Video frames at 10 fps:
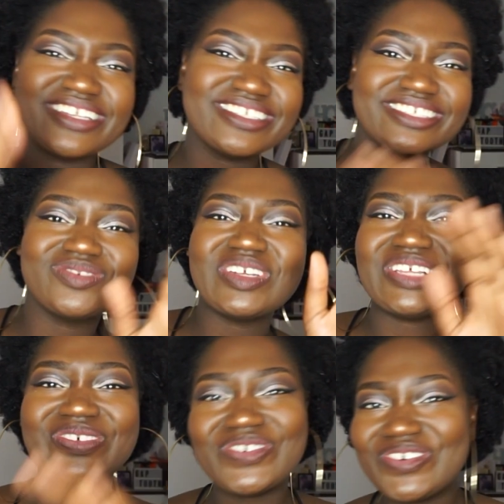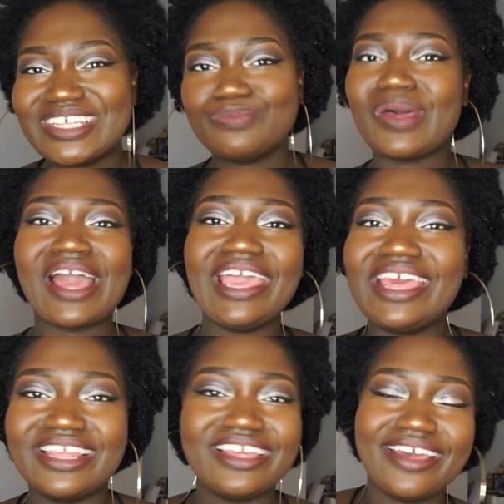and it's really cool, it's banging,